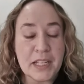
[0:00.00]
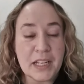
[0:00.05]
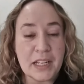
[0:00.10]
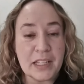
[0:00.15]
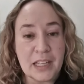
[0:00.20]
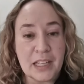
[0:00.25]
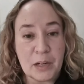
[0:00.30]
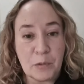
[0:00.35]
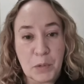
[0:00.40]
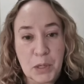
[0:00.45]

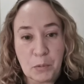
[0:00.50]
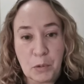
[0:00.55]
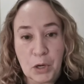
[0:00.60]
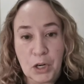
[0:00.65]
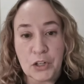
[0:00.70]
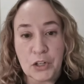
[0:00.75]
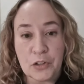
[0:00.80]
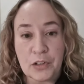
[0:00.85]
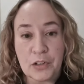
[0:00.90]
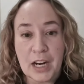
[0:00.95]
and then we
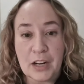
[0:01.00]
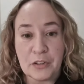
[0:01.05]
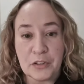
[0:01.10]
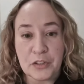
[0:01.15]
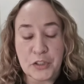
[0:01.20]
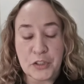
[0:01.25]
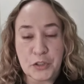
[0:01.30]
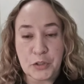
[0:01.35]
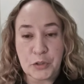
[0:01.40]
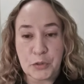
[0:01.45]
work
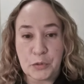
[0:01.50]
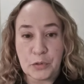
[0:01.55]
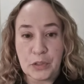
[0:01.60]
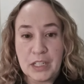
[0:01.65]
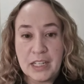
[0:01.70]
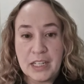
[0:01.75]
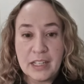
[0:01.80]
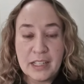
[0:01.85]
around to